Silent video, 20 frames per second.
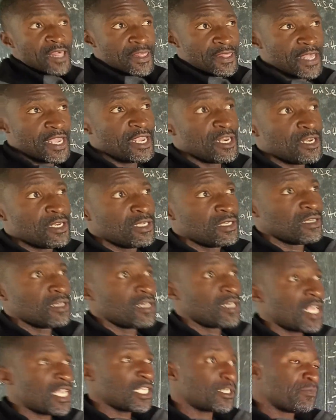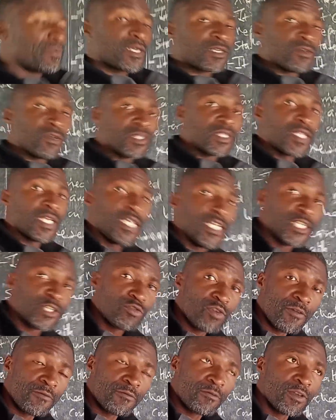Then, last but not the
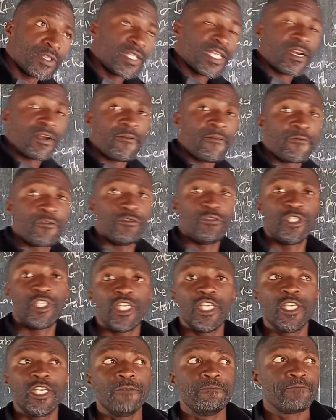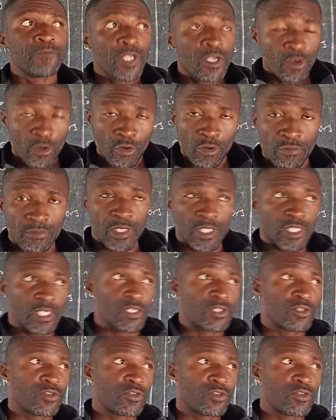least, we have got the Refugee Commission.